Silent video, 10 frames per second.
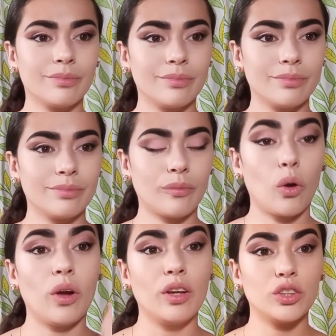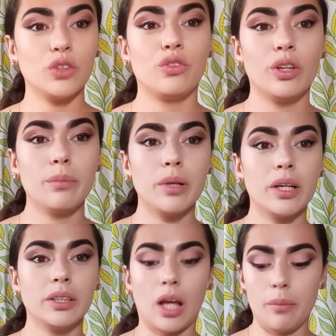Okay, so for the blush, I'm
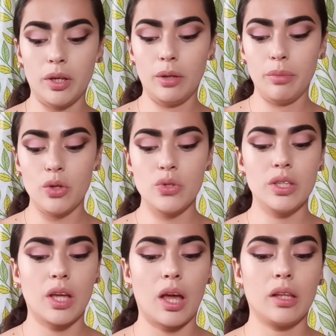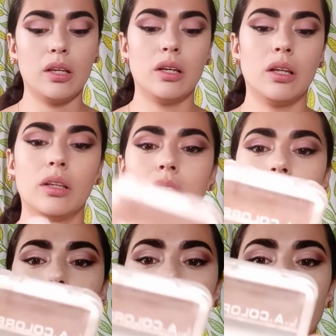going to be using the LA Colors
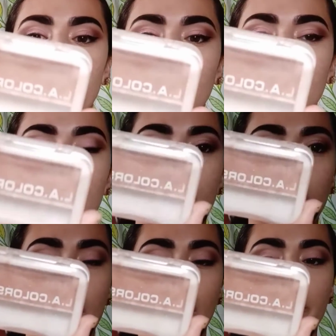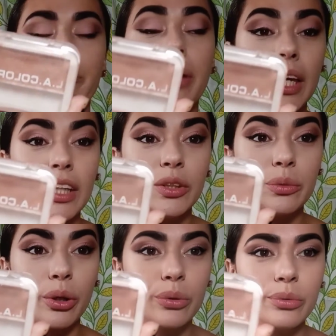Peach
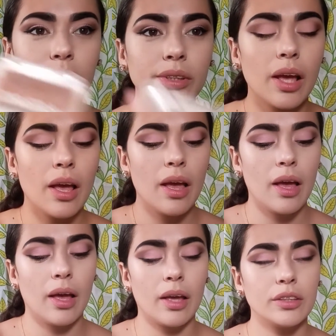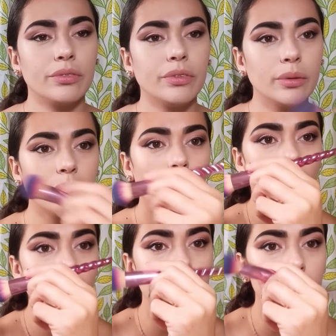Rose, and for
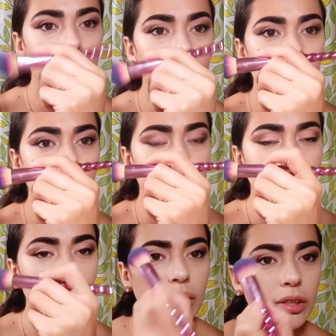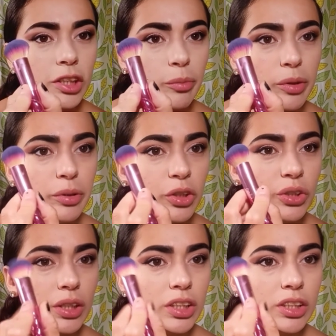the blush, I'm going to be using
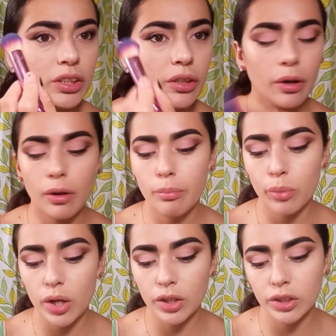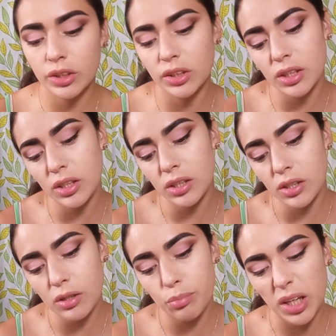this brush. It's a
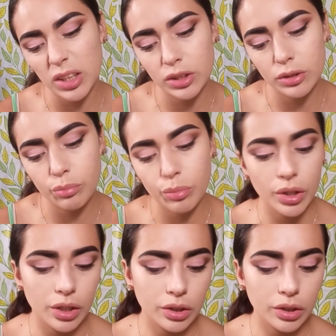Complexion brush.